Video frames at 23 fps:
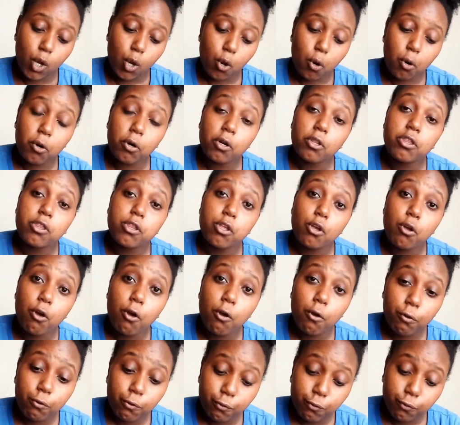
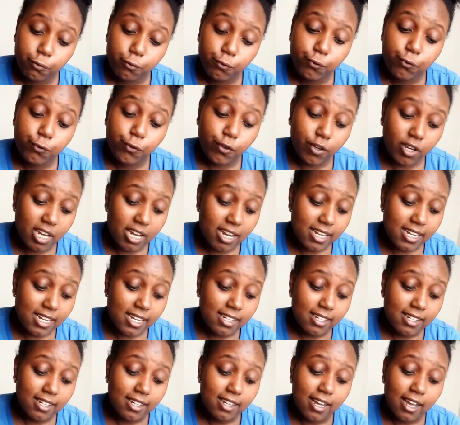Although fear
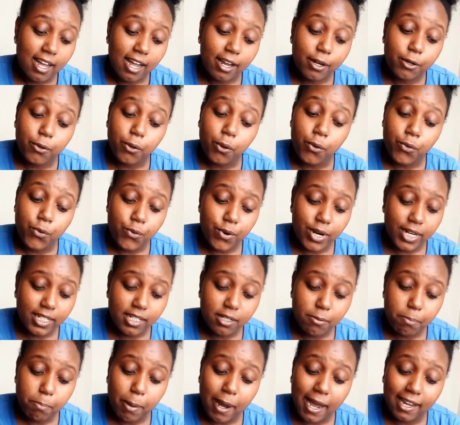had already
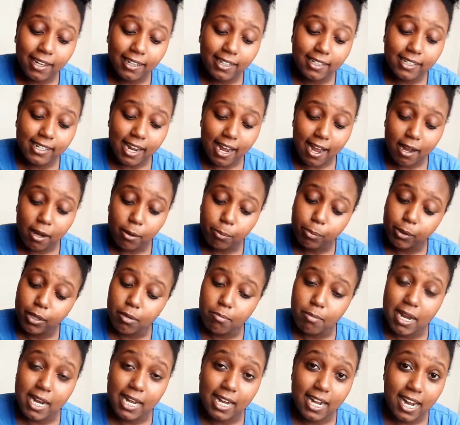piled up in
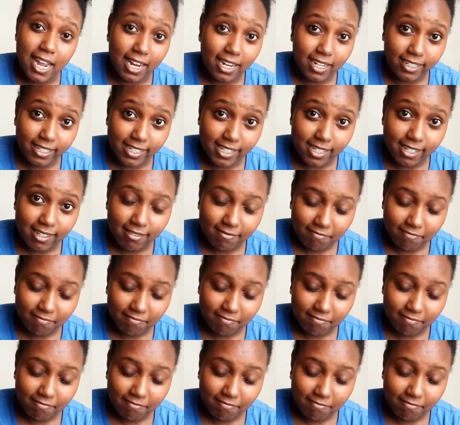my legs,